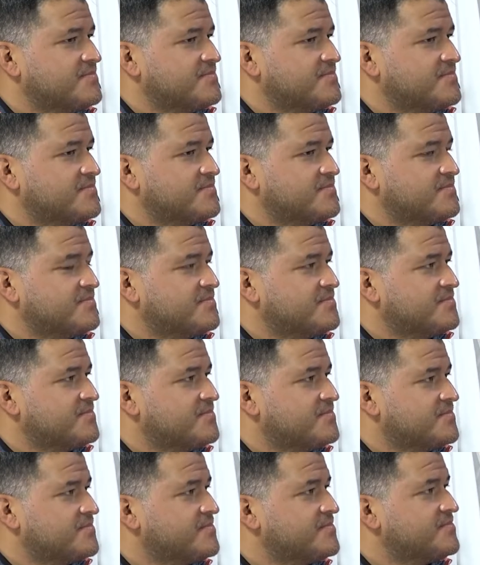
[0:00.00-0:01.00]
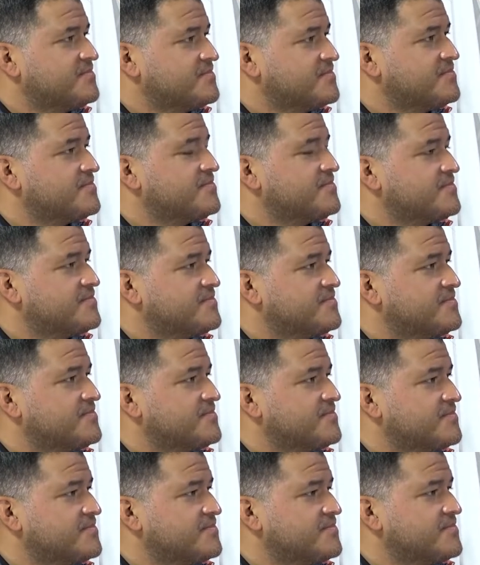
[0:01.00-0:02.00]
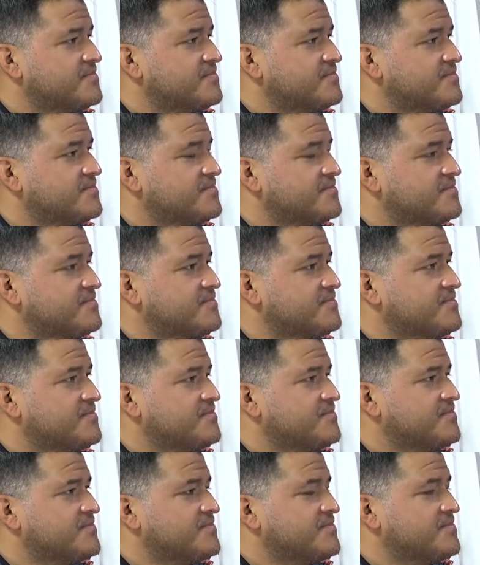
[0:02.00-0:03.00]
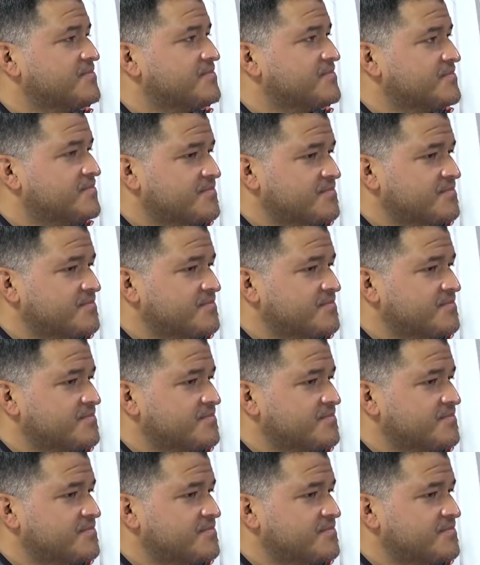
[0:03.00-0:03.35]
This person isn't speaking.